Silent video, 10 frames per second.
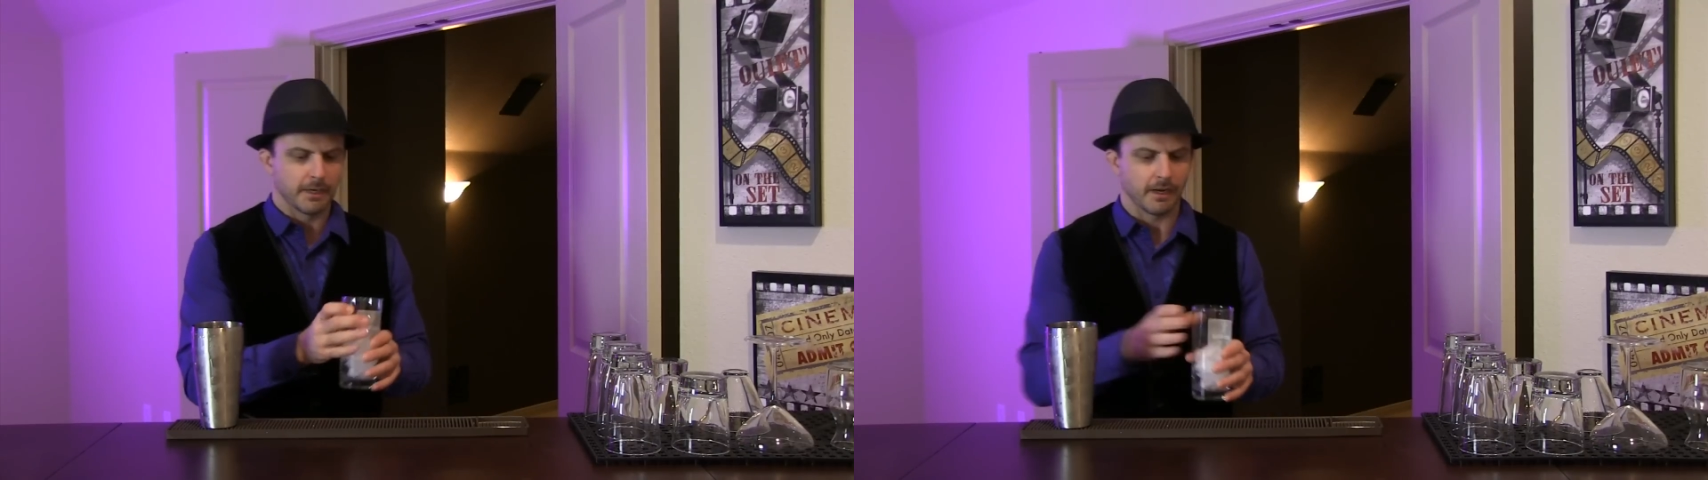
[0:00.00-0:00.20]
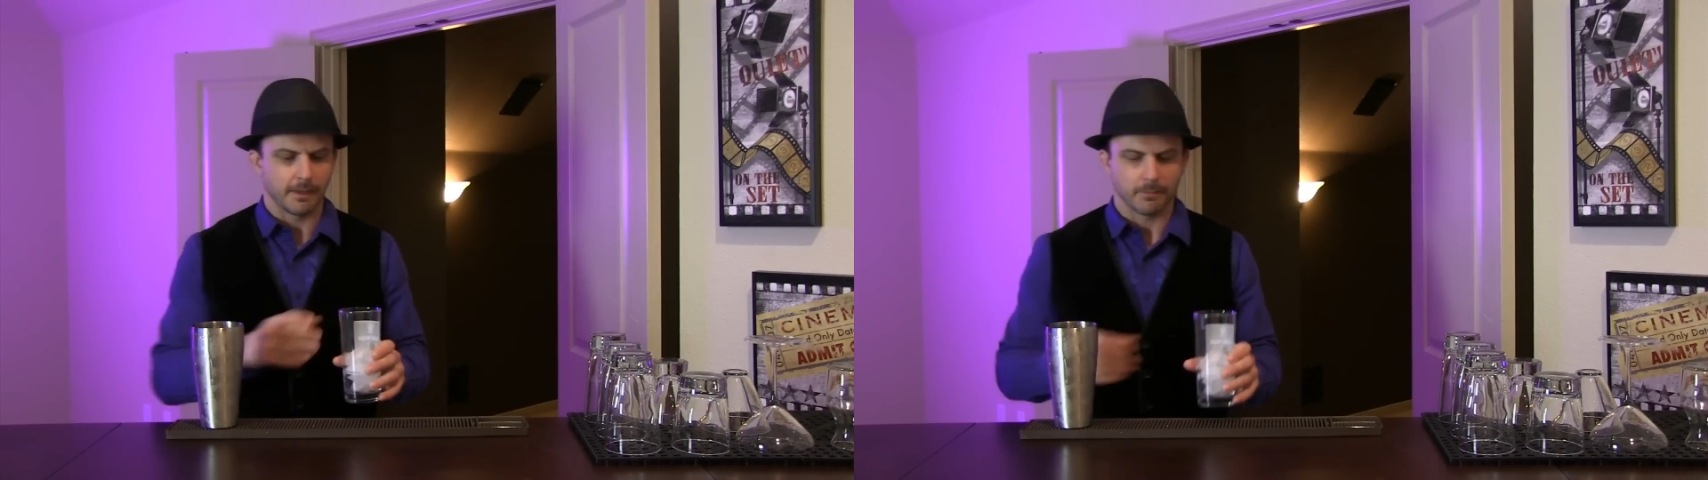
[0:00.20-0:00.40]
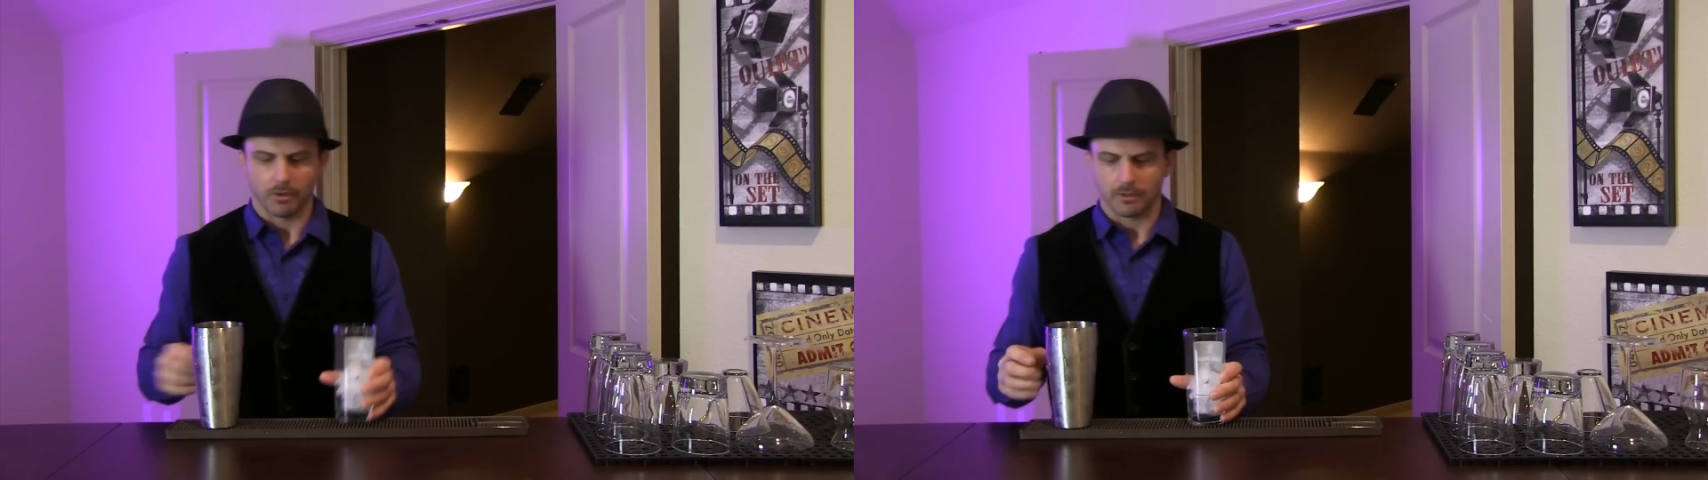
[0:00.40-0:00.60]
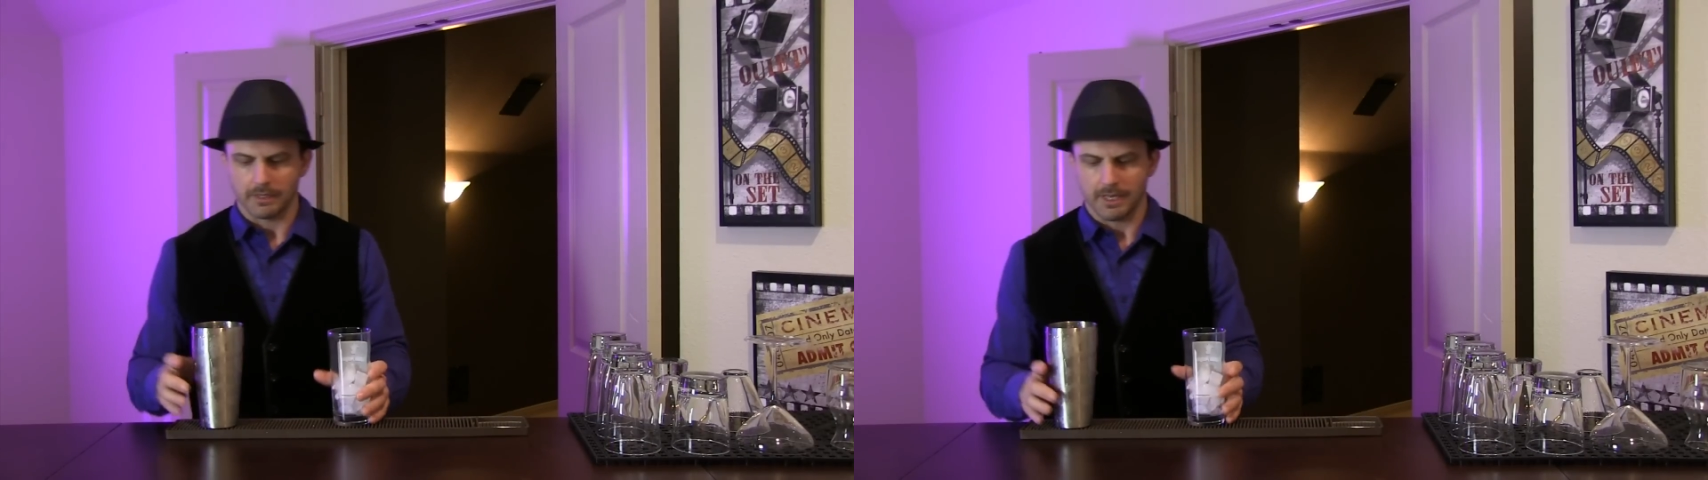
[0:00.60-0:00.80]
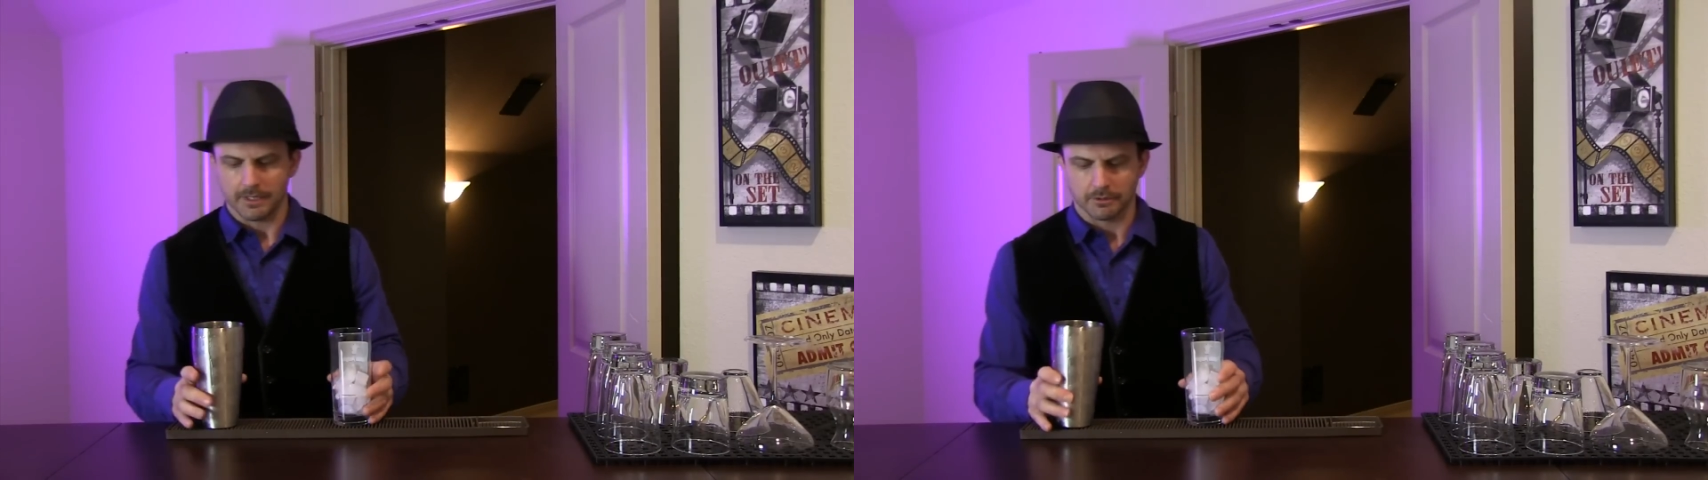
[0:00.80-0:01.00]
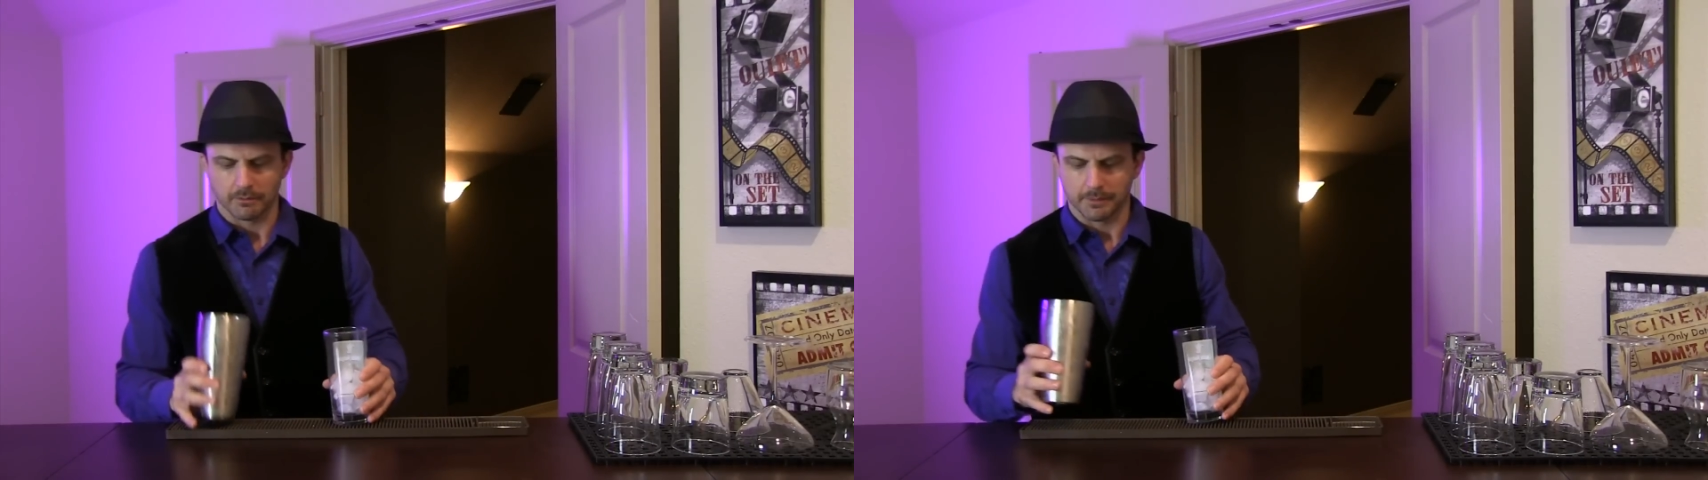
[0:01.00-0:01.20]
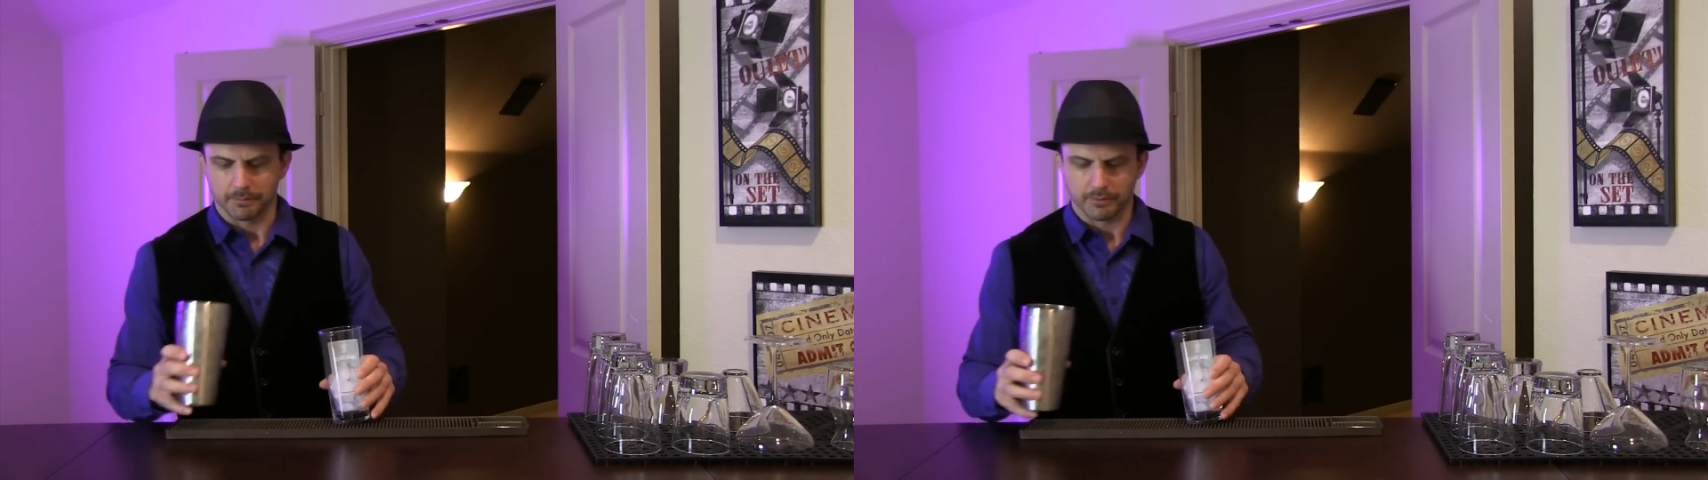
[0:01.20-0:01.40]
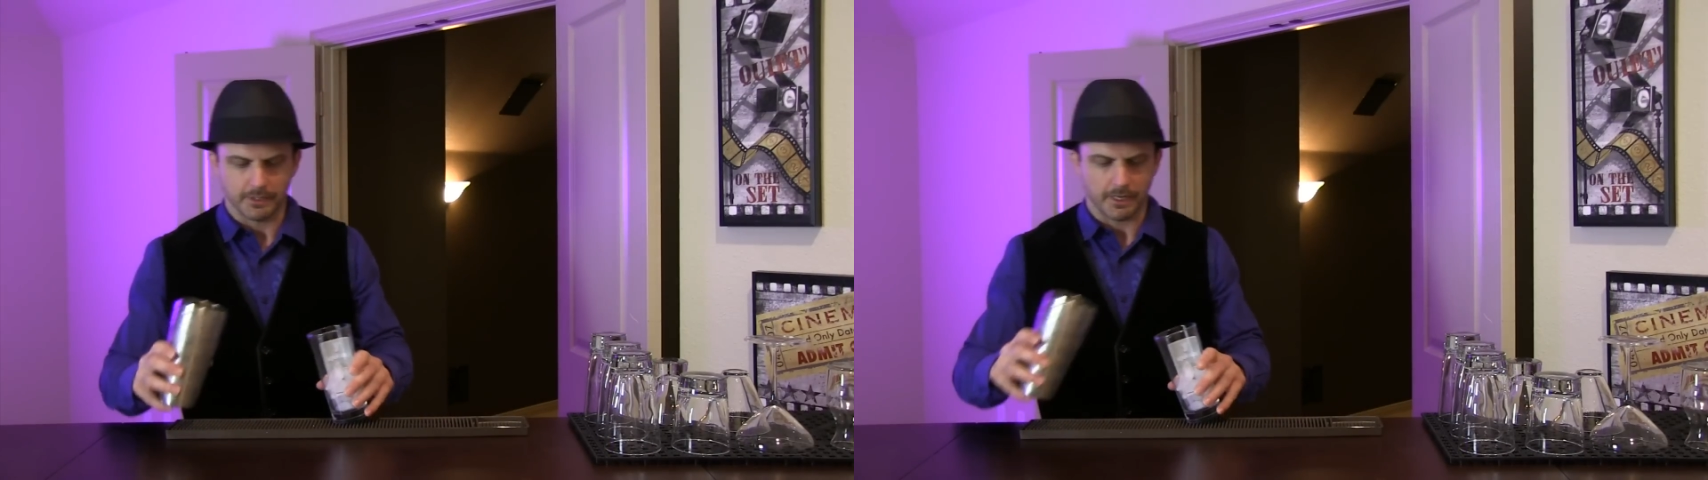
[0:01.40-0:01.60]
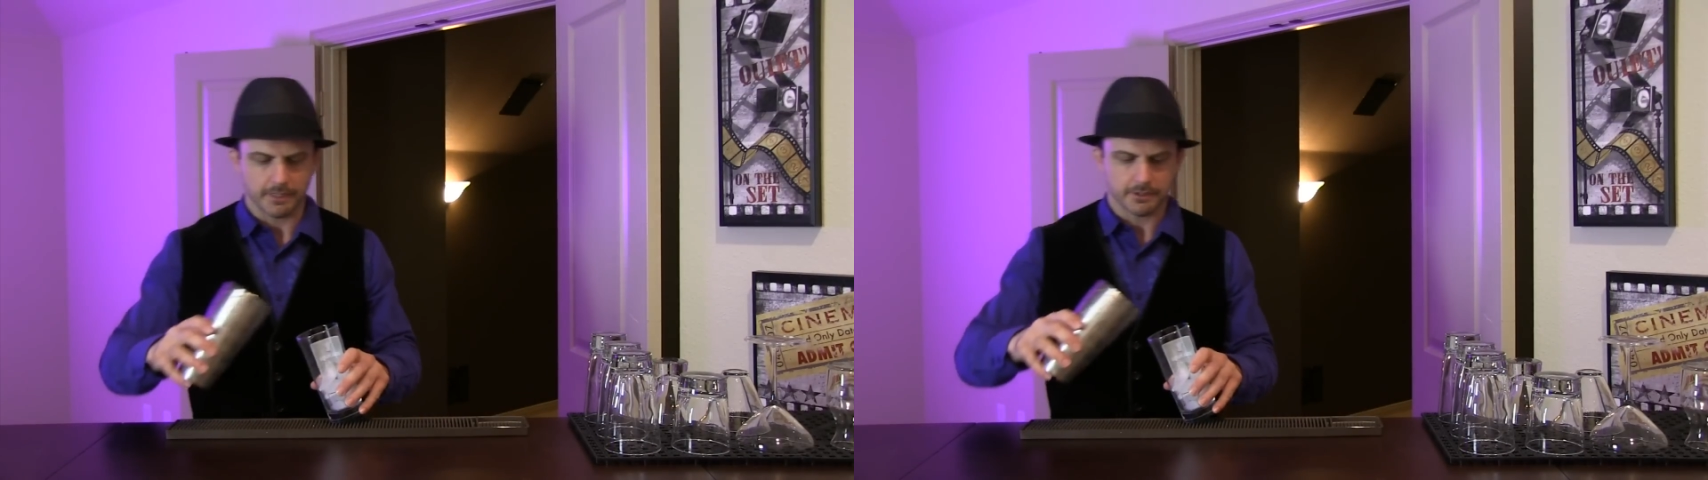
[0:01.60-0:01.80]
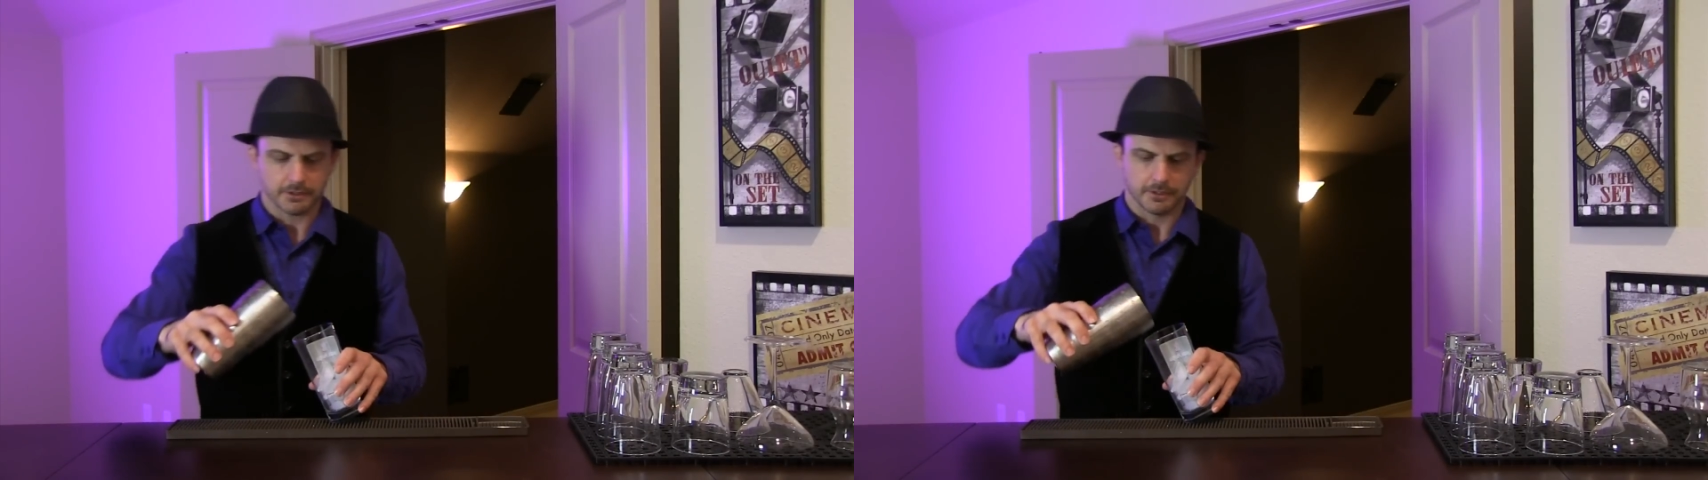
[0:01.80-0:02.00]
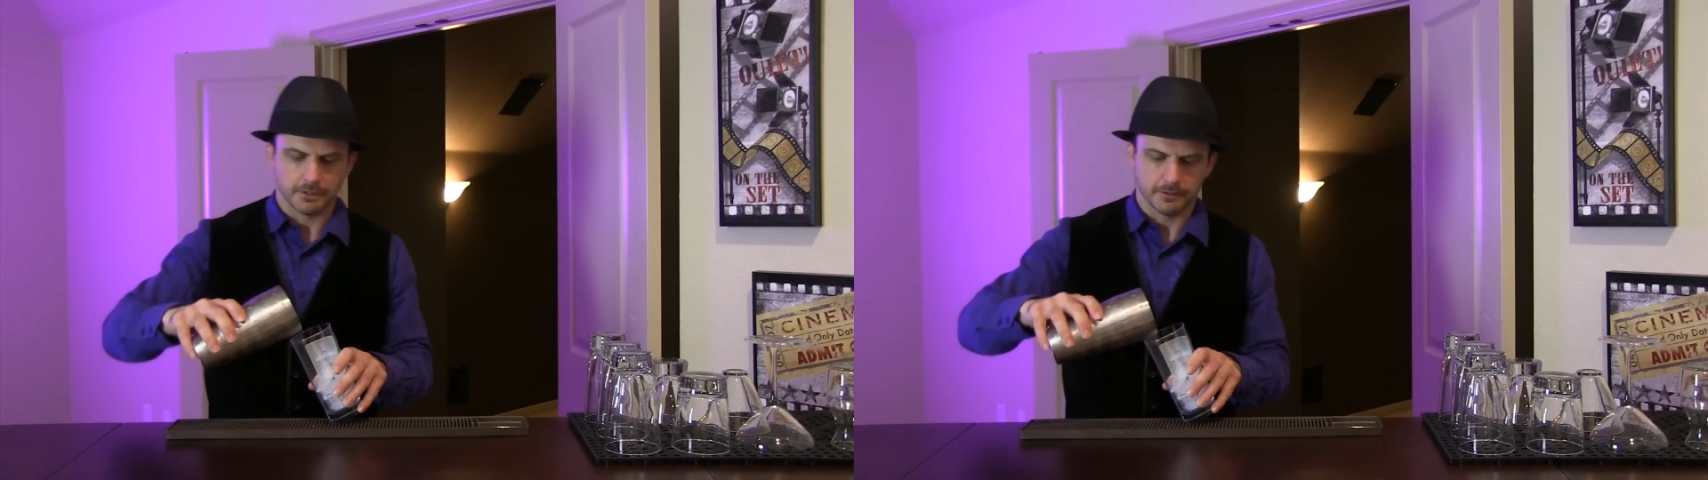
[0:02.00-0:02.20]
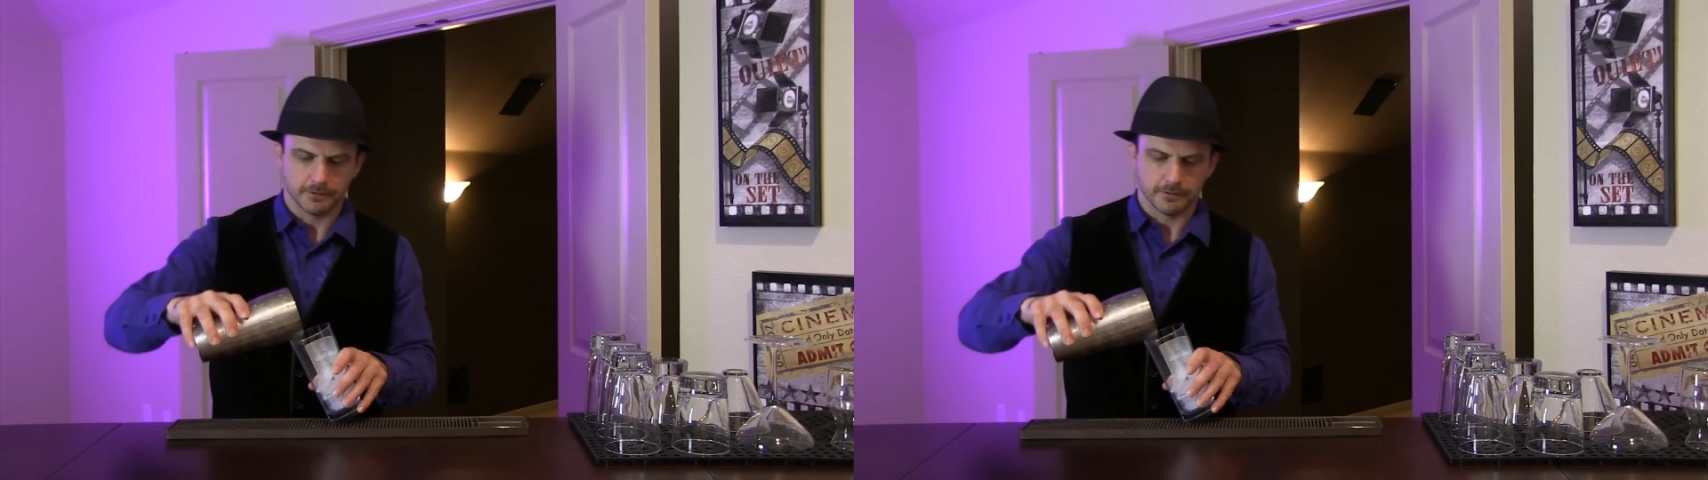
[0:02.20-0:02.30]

my highball glass already pre-iced.